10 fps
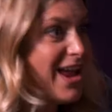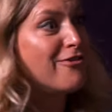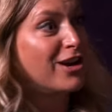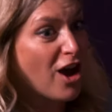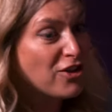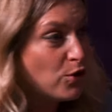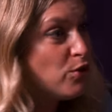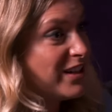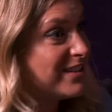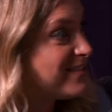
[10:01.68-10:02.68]
area I do
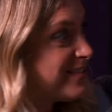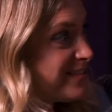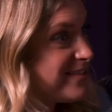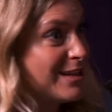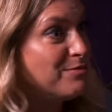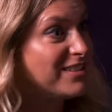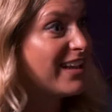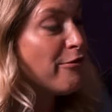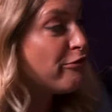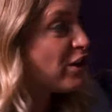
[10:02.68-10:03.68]
think seems to
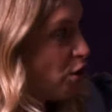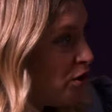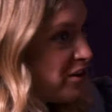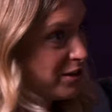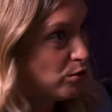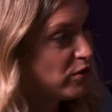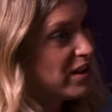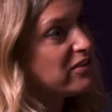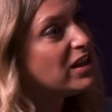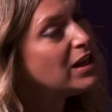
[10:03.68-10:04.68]
get forgotten in all
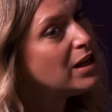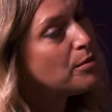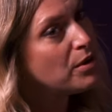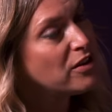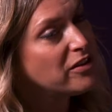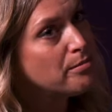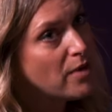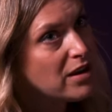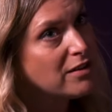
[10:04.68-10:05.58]
this, because in my